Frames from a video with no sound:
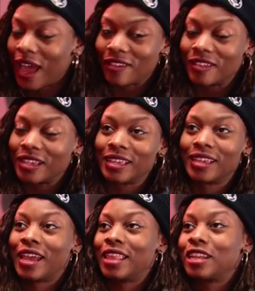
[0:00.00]
I
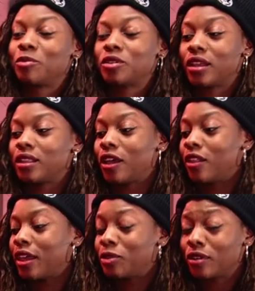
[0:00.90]
really I like to pretend that
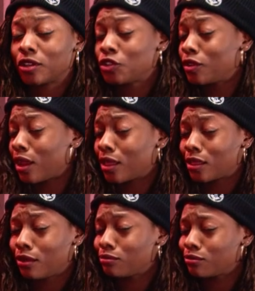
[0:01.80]
all I'm doing is shooting, and
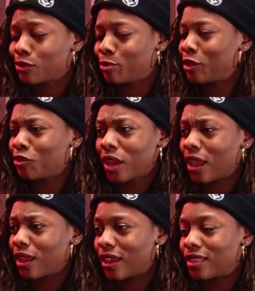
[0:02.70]
then I'll be
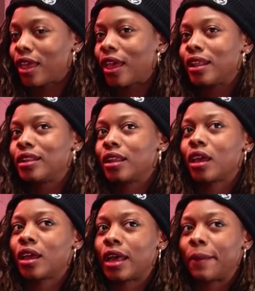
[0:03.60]
free. And then
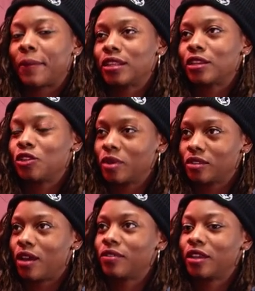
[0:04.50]
um, I take two
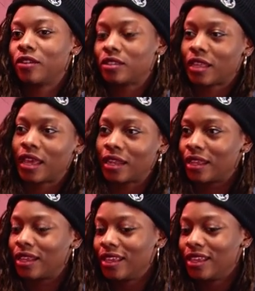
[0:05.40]
weeks off, and I go into the
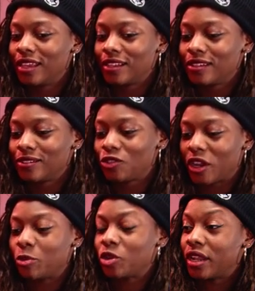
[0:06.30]
edit,
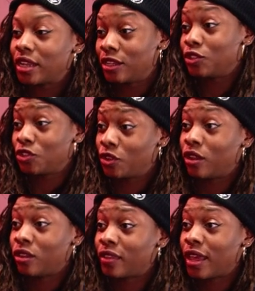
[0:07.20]
trying to pretend I didn't just shoot
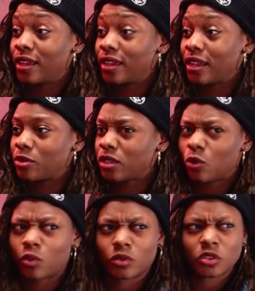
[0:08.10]
all of that. And I'm just
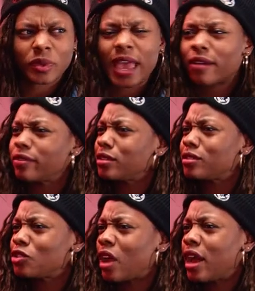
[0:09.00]
like, do we have
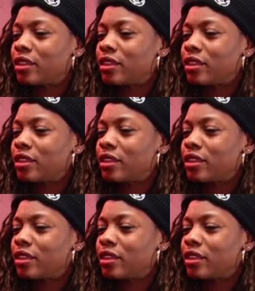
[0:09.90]
this shot?